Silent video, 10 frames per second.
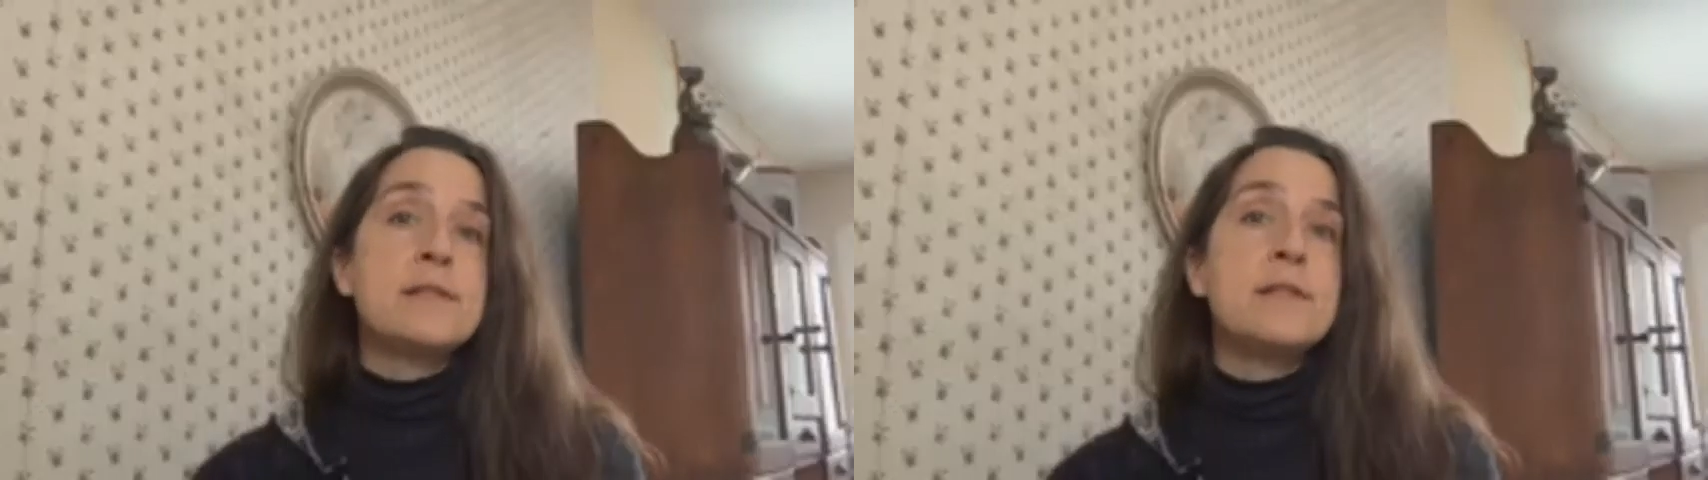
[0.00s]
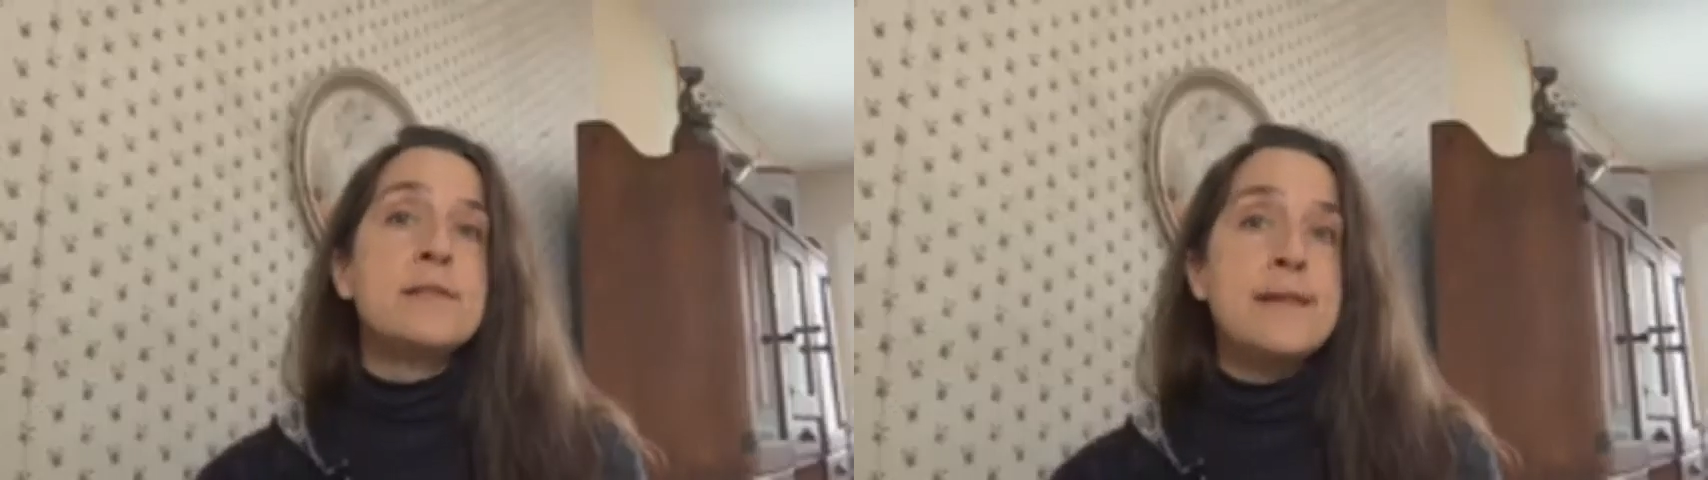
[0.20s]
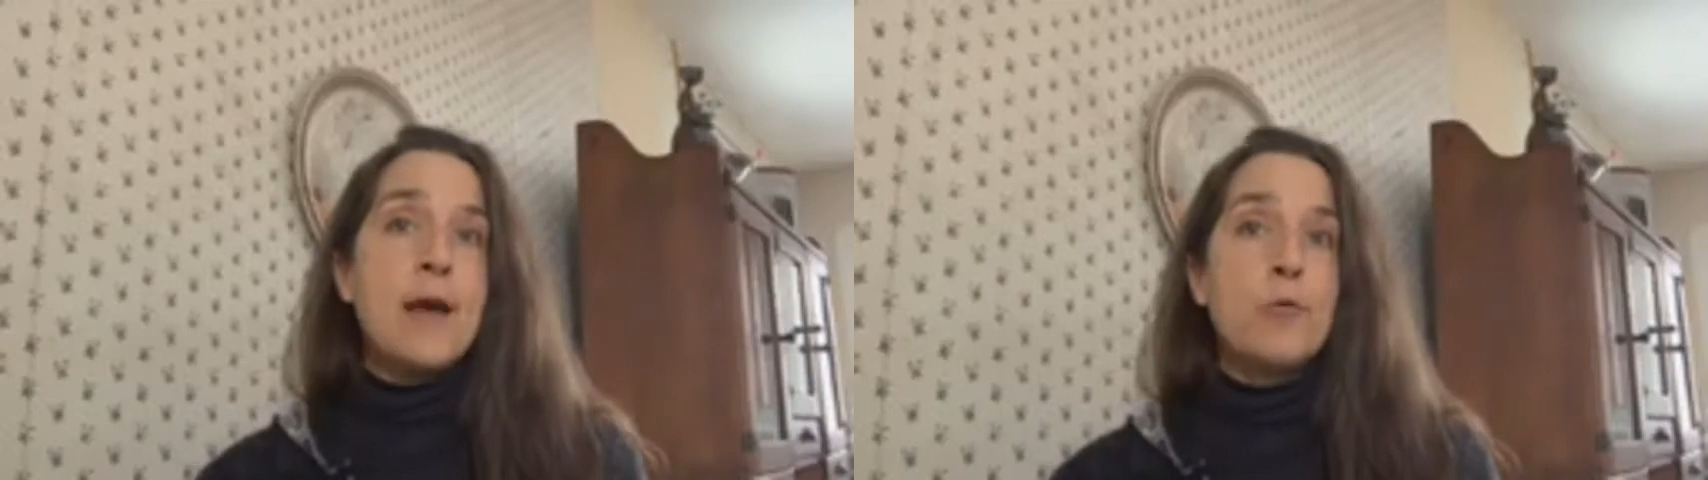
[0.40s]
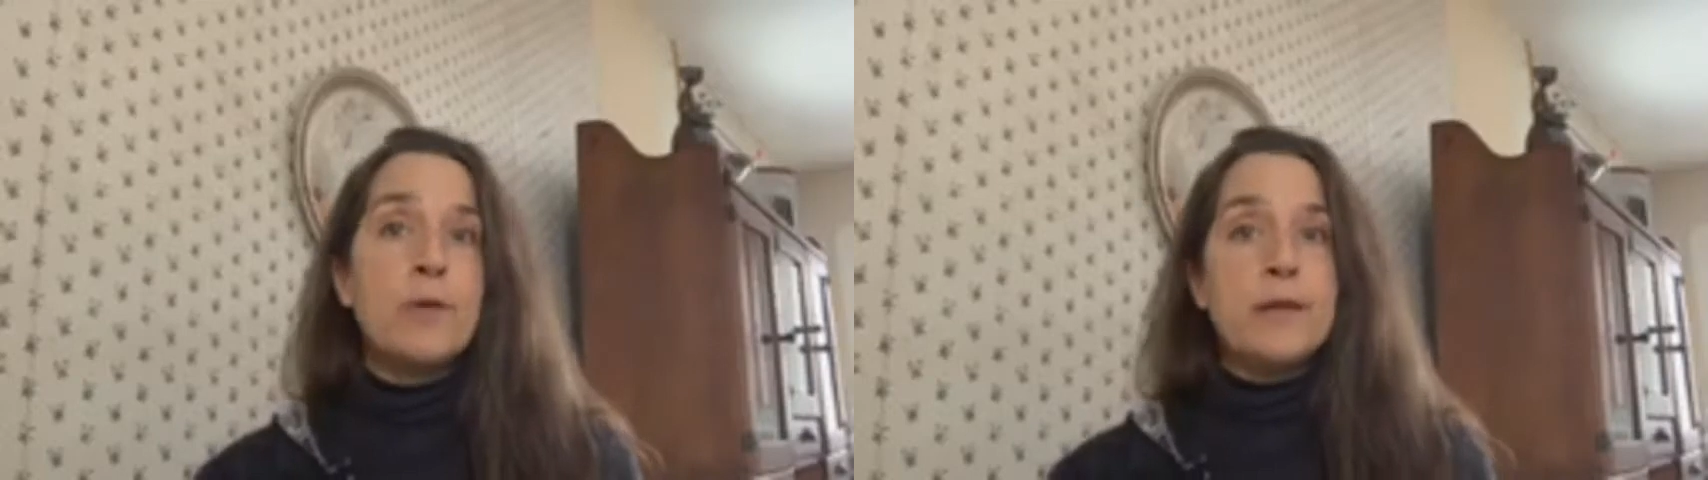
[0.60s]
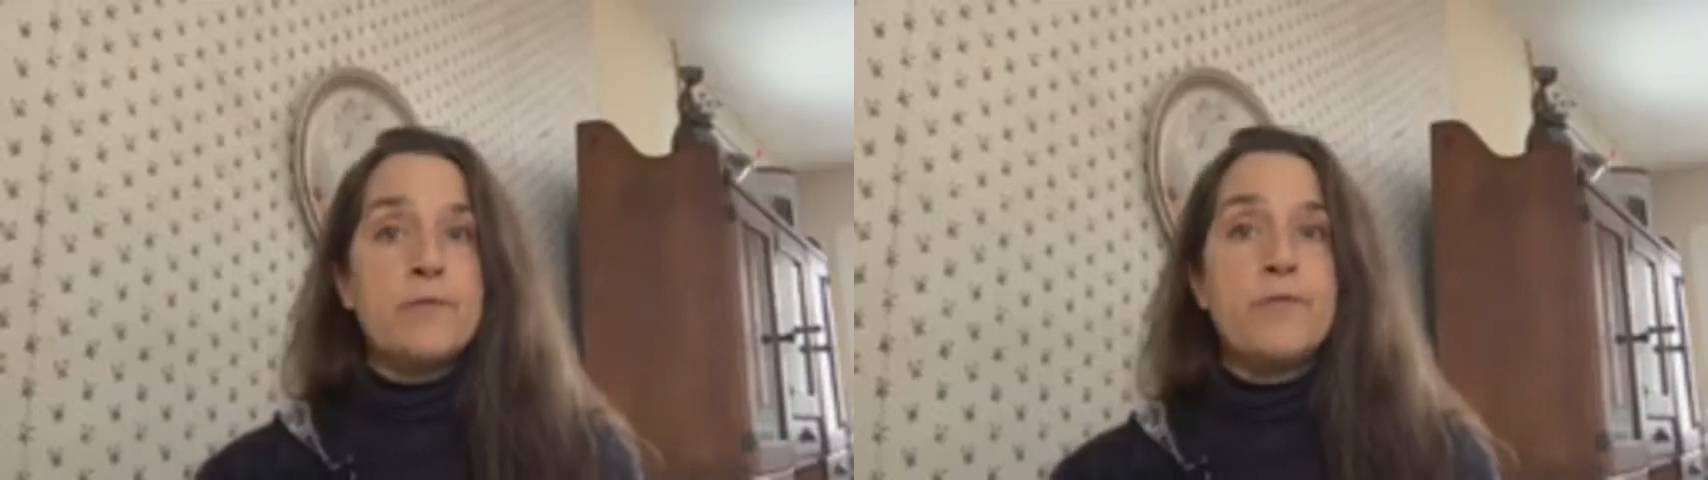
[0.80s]
is now
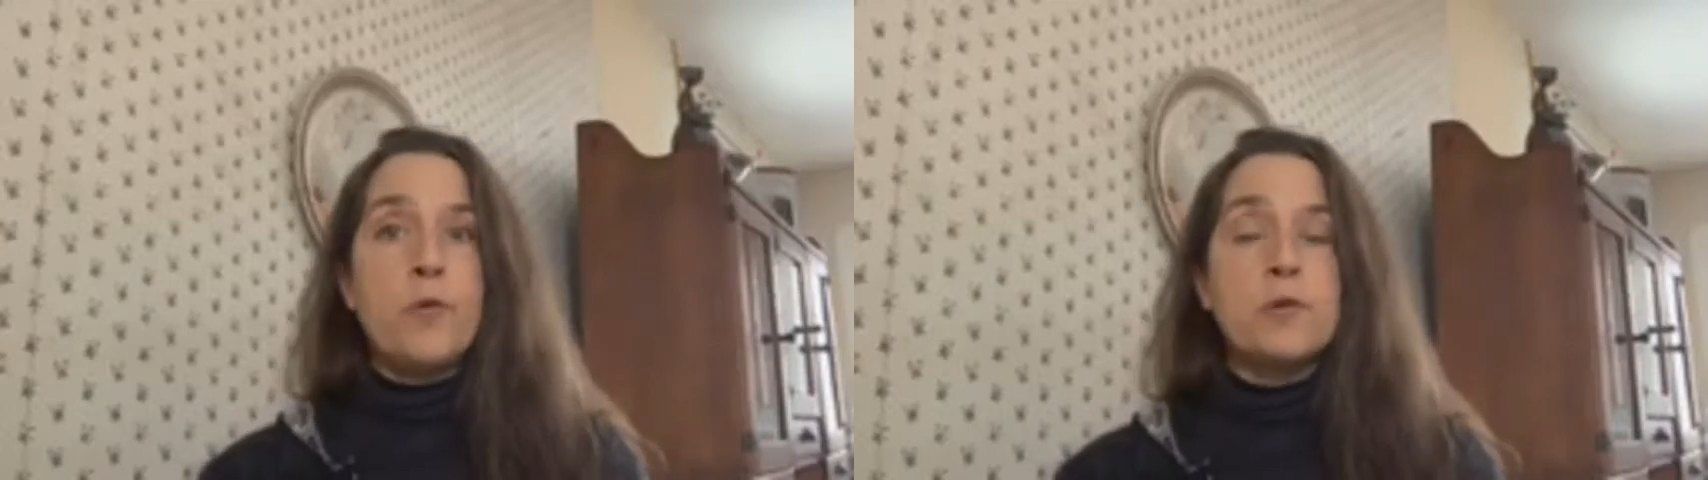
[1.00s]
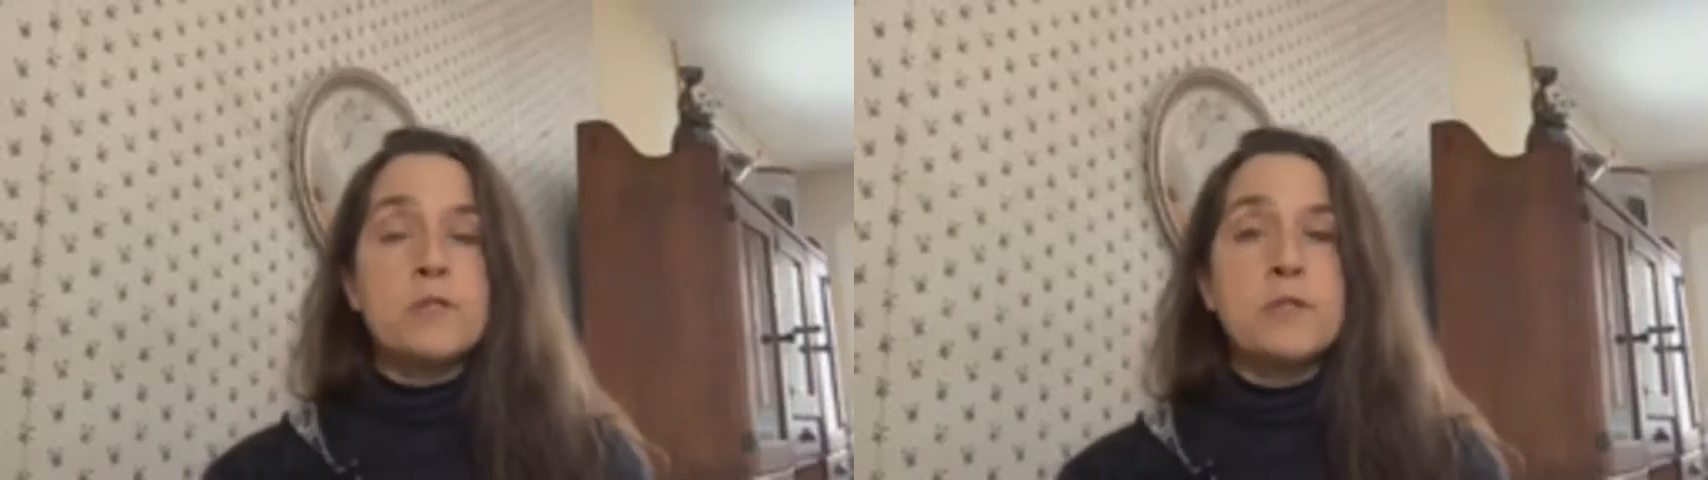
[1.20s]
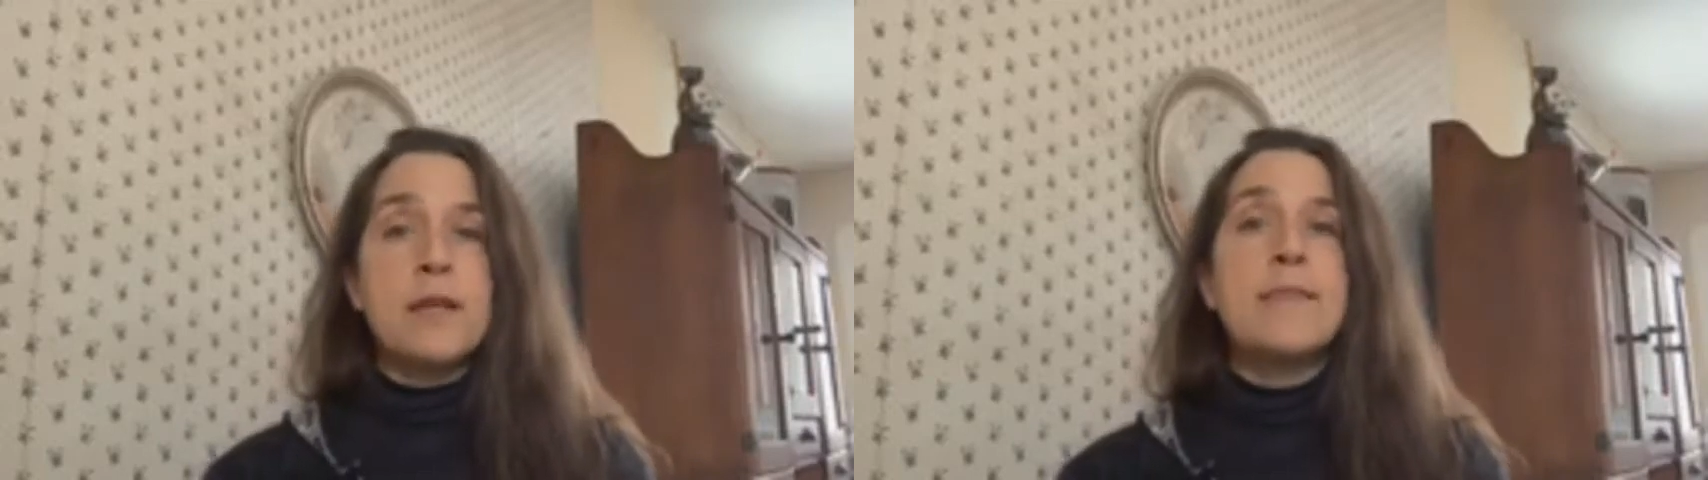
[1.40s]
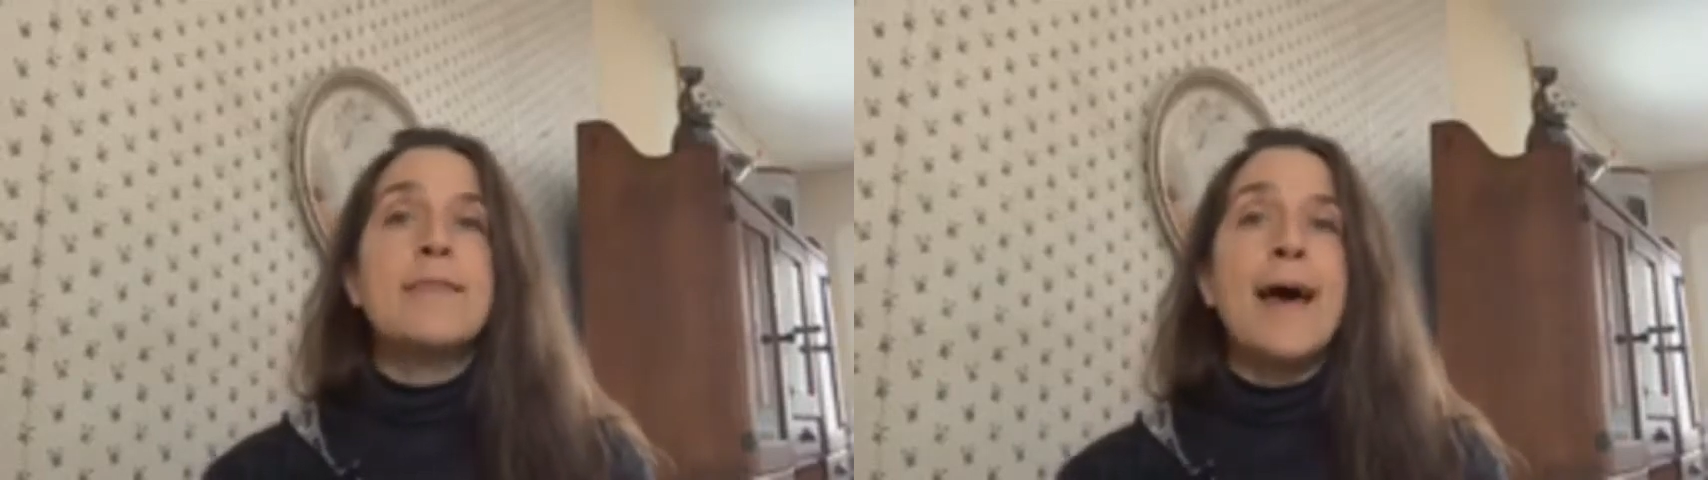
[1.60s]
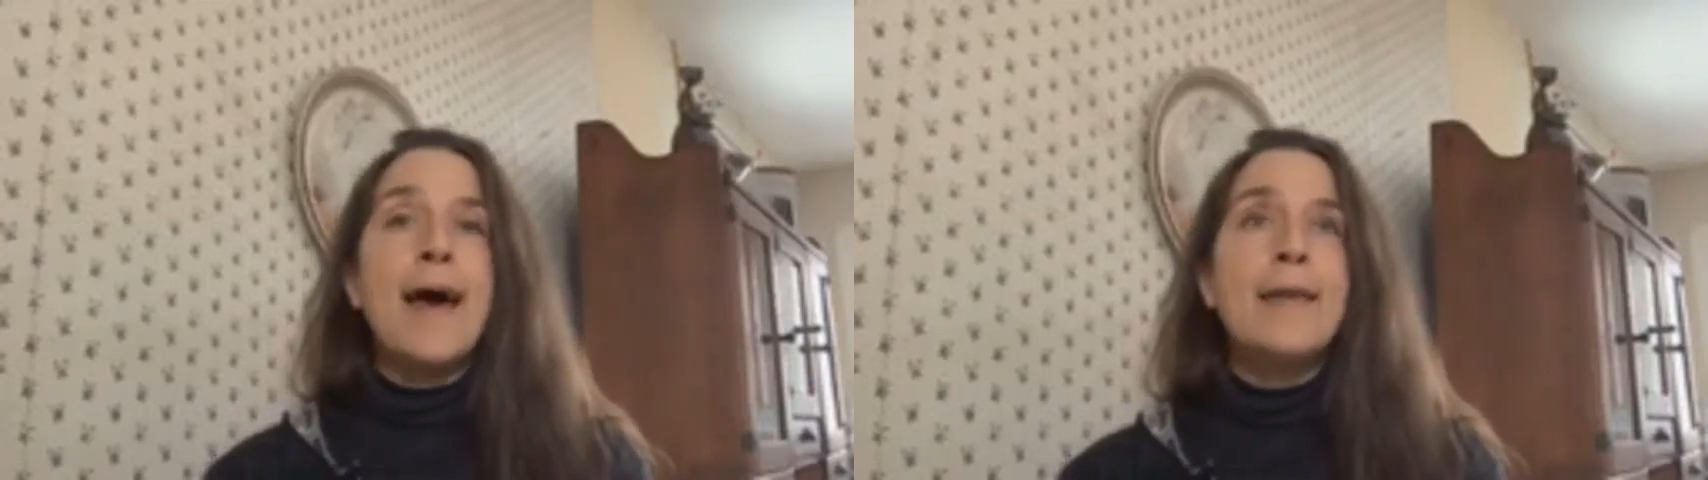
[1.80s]
reinforced. And
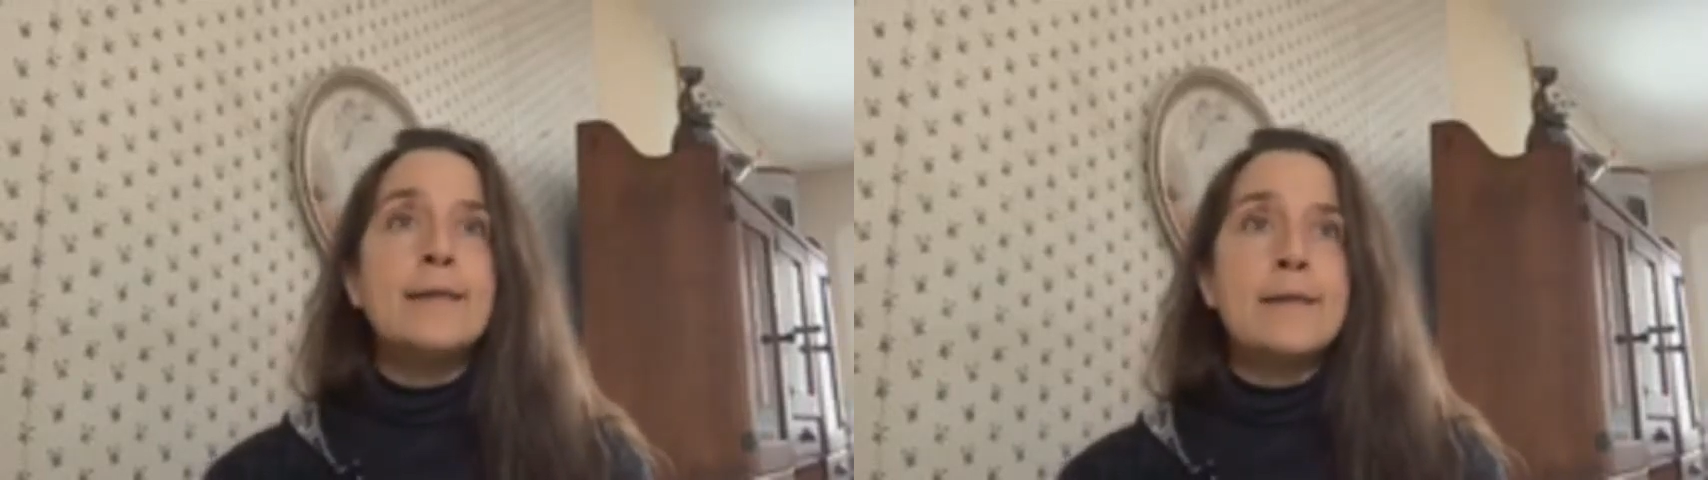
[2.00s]
that